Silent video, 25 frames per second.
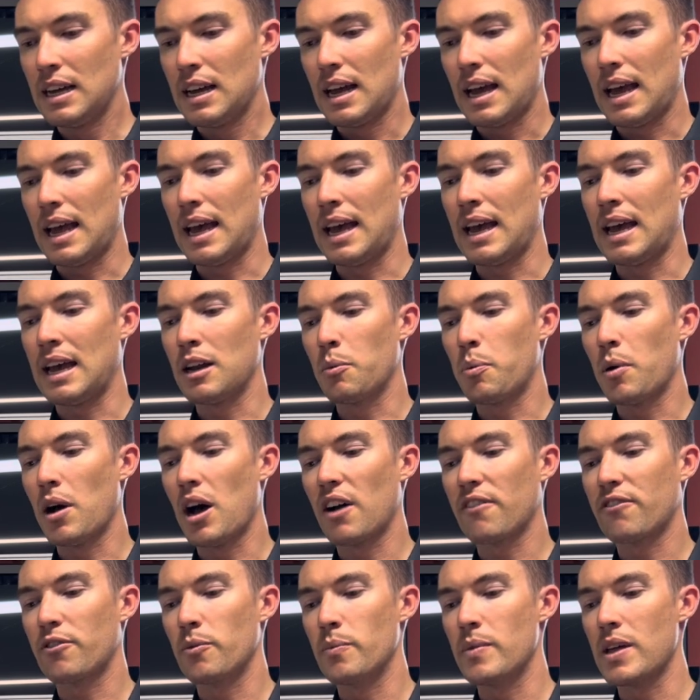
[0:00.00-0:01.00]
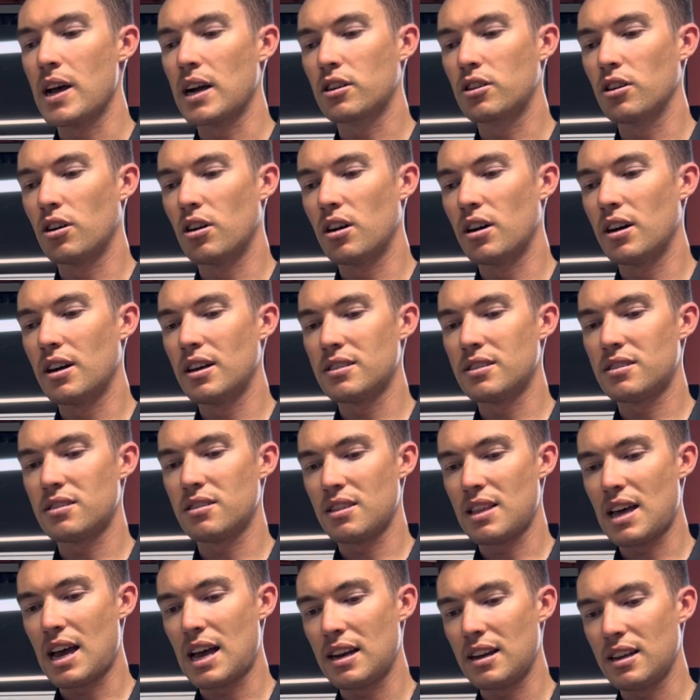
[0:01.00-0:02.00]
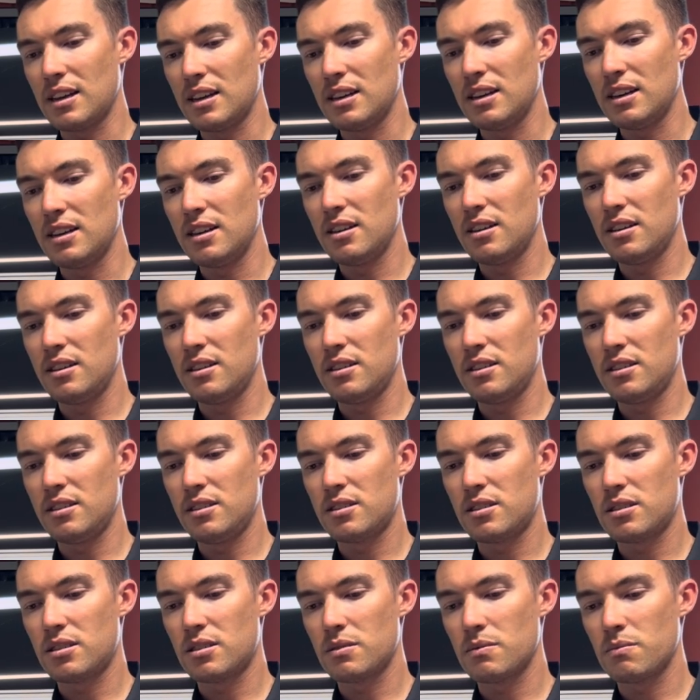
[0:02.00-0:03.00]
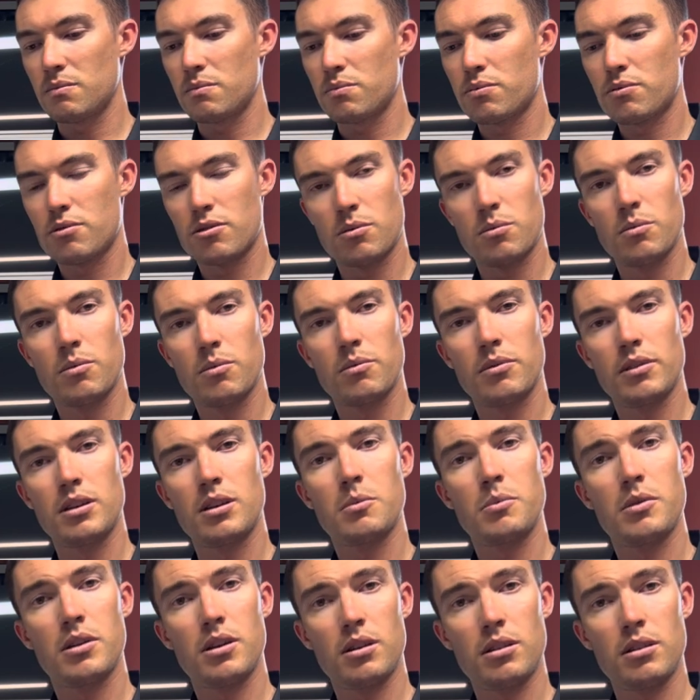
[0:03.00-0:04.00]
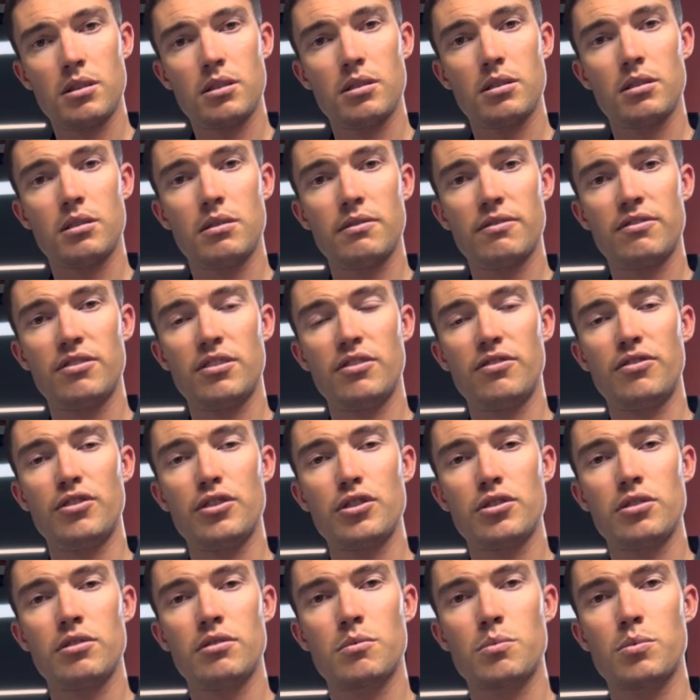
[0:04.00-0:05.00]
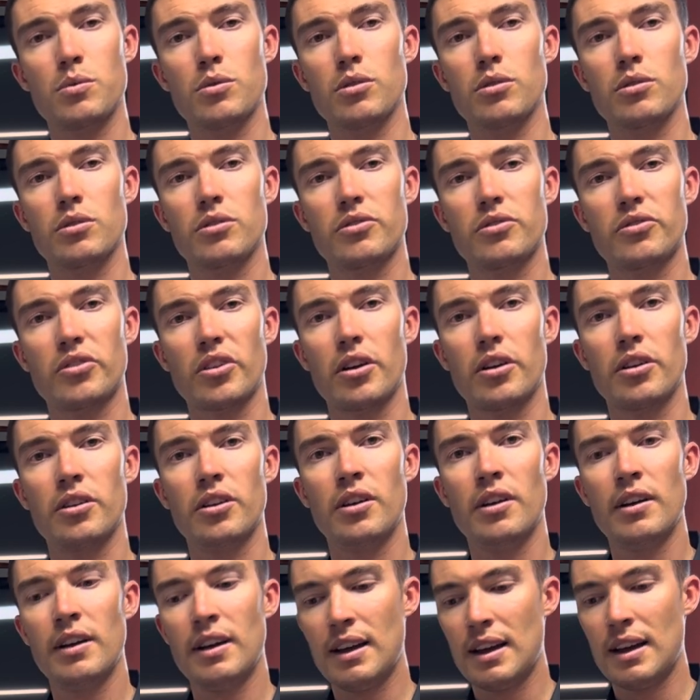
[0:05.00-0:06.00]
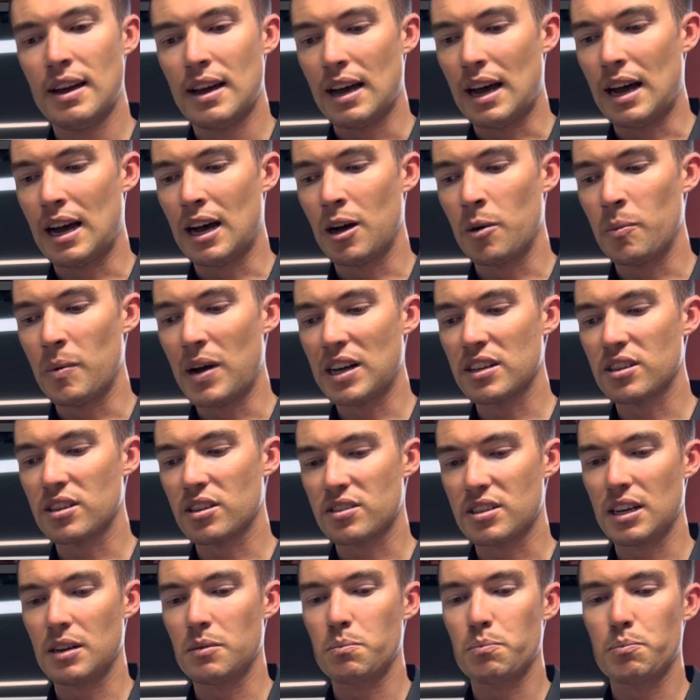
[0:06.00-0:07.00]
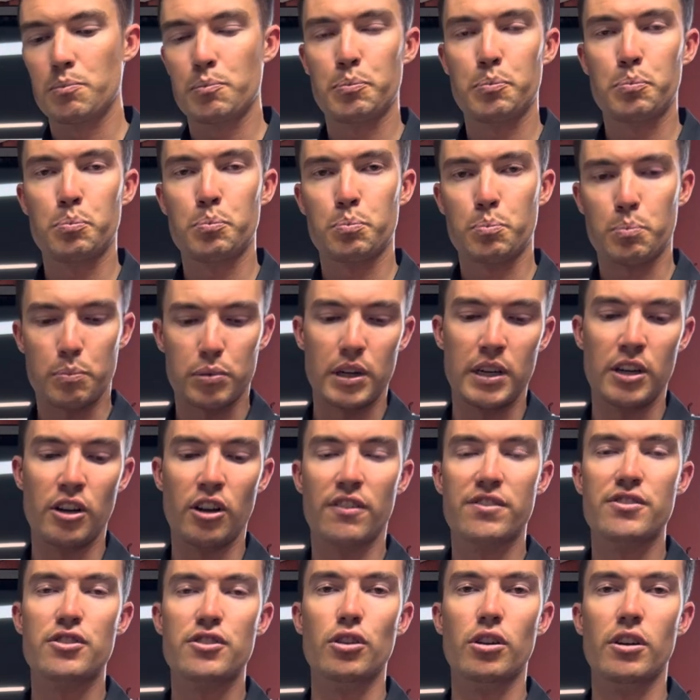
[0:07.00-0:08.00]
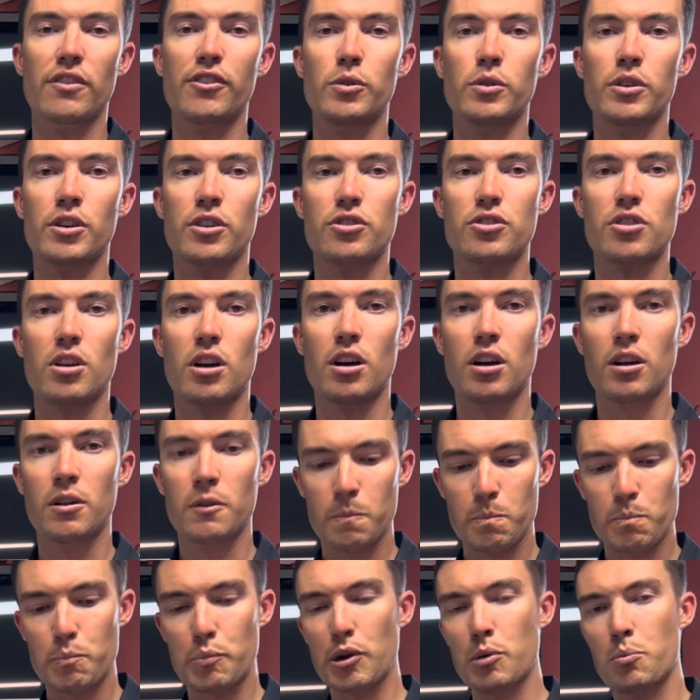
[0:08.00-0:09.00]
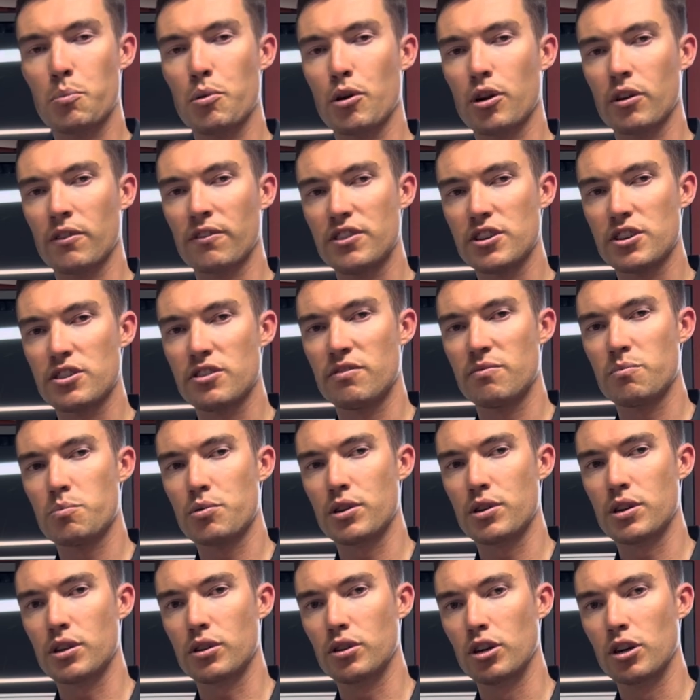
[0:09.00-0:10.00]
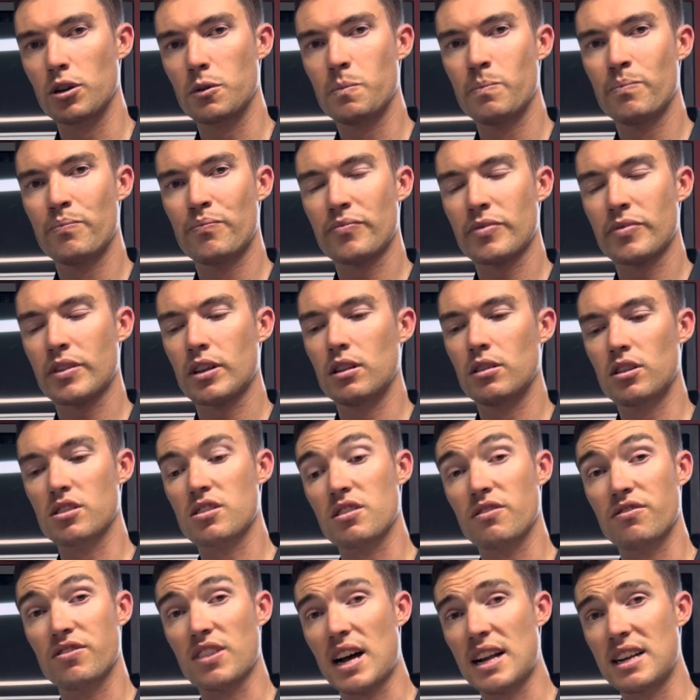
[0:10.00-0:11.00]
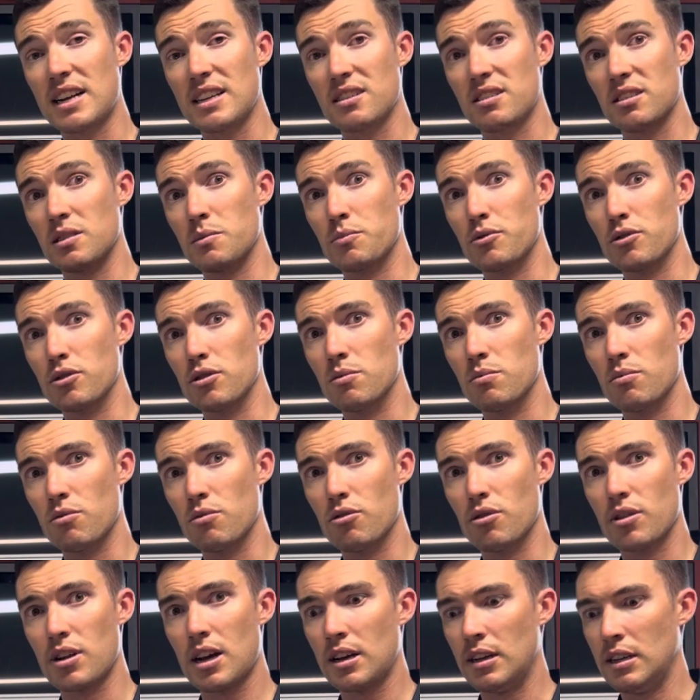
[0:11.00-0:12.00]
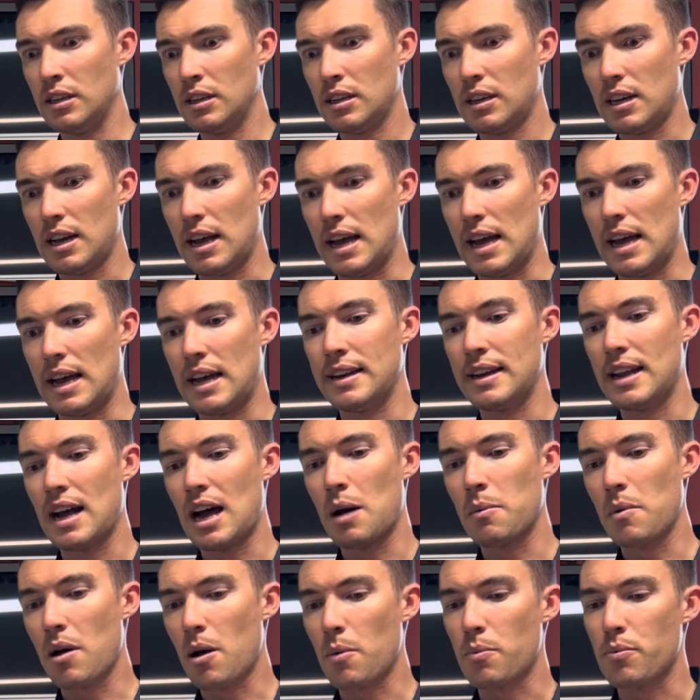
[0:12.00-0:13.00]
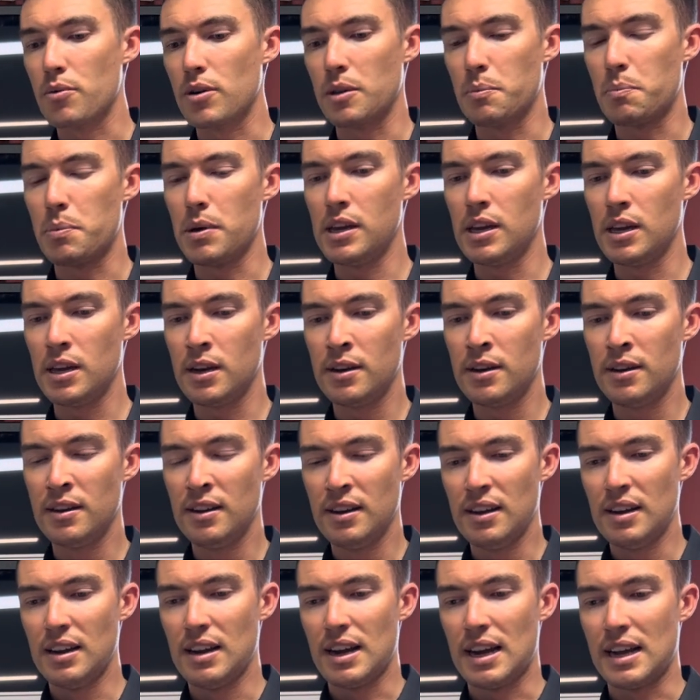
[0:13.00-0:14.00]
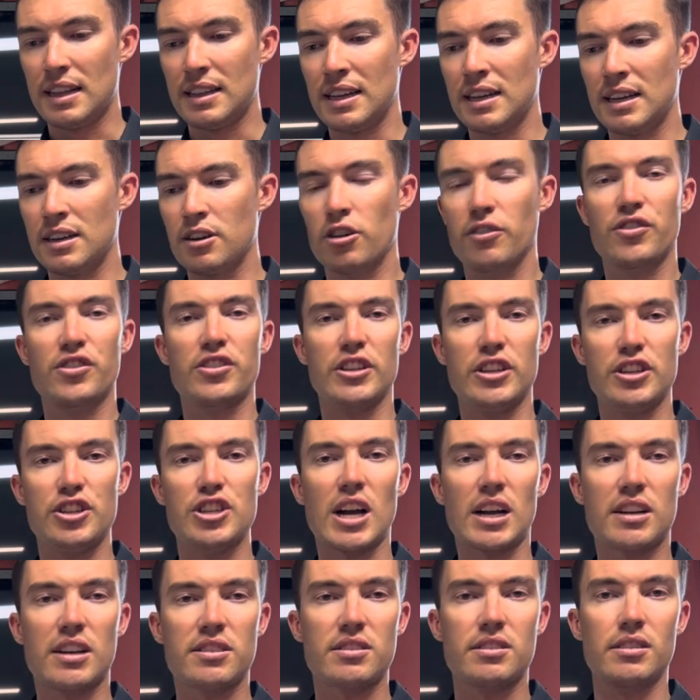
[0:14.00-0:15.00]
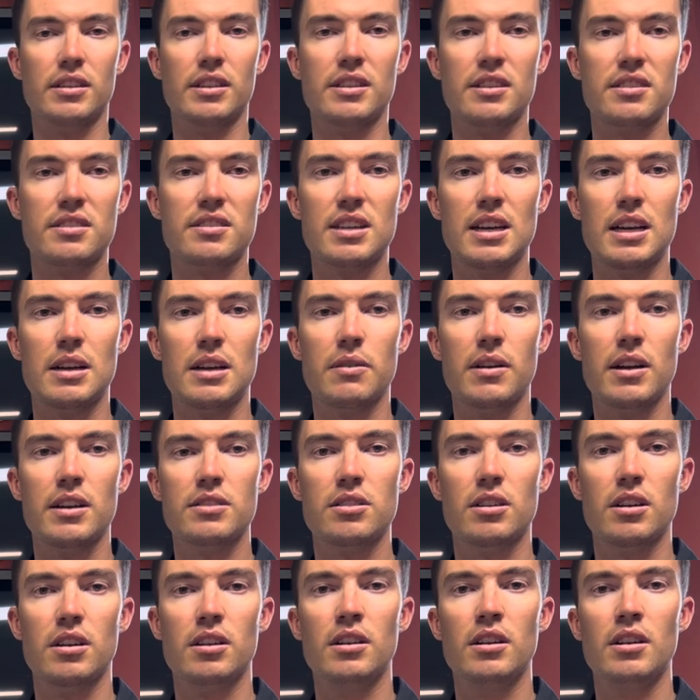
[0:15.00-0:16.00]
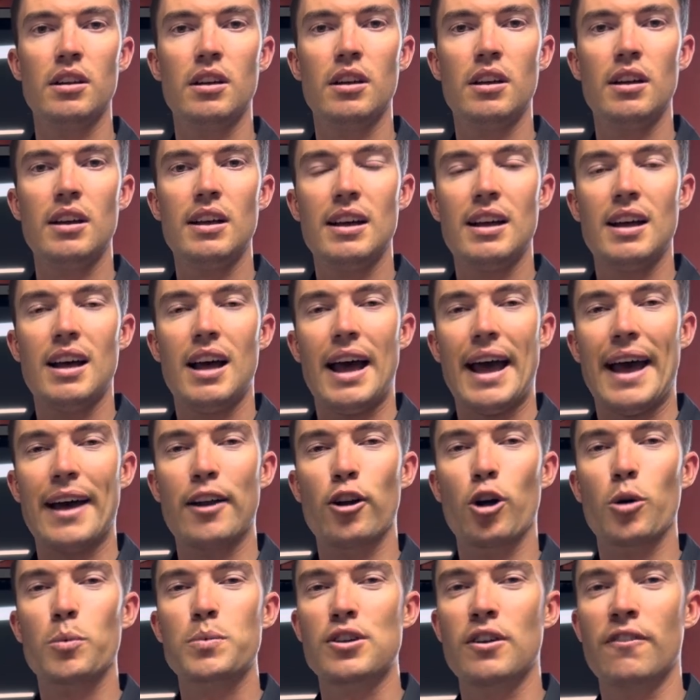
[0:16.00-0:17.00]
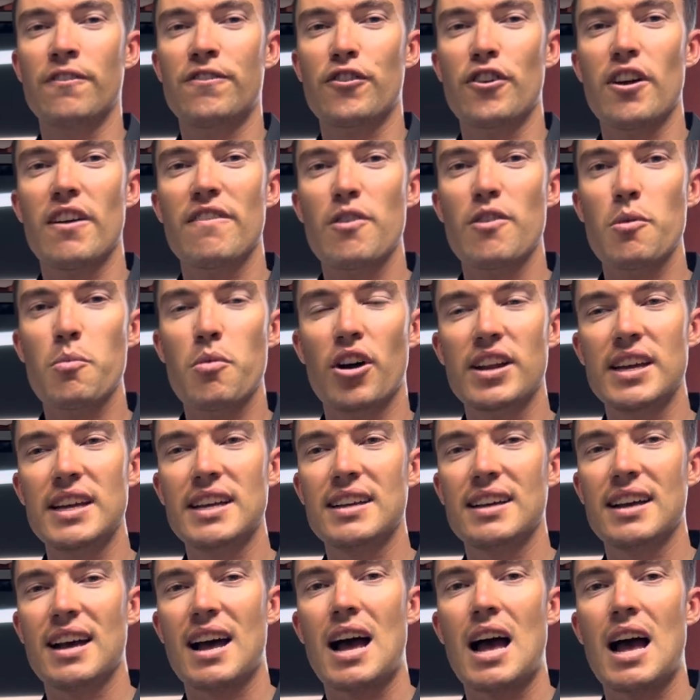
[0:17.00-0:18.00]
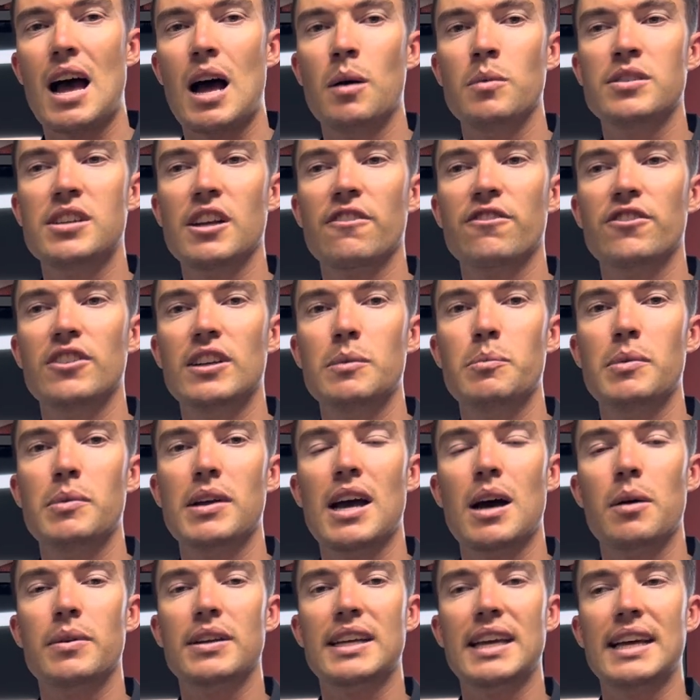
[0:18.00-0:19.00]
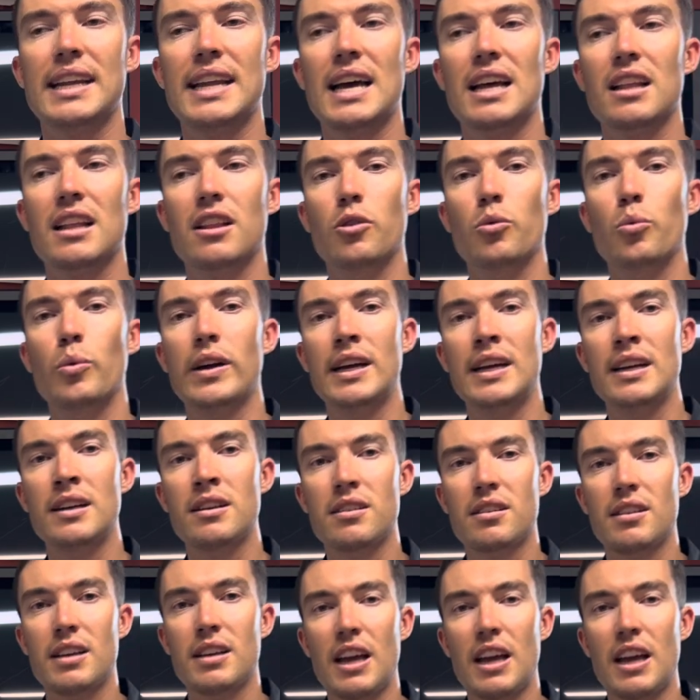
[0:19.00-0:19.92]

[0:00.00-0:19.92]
And apart from that, guys, that is probably about it for the fishing report. So as I said, plenty offshore if you want to troll, bit of bottom fishing, pretty good, lots of flatties in the Broadwater and up around the Pin, and then obviously jack still in the Seaway. So an option for everybody. Definitely be able to get out of the wind.